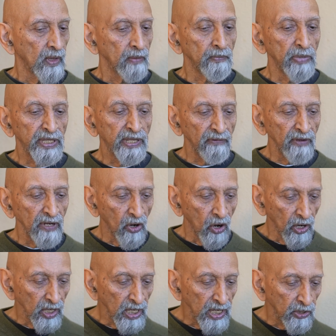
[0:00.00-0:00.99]
but they will
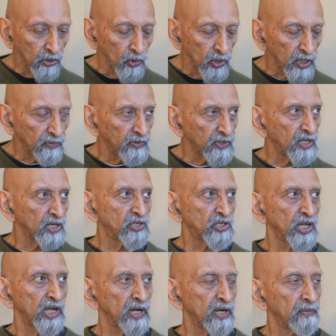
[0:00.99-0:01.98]
only do it with a
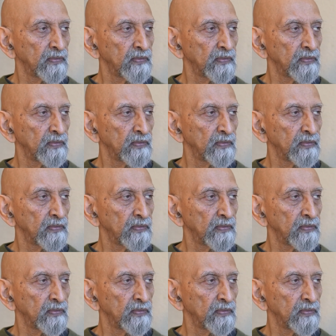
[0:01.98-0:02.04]
chair.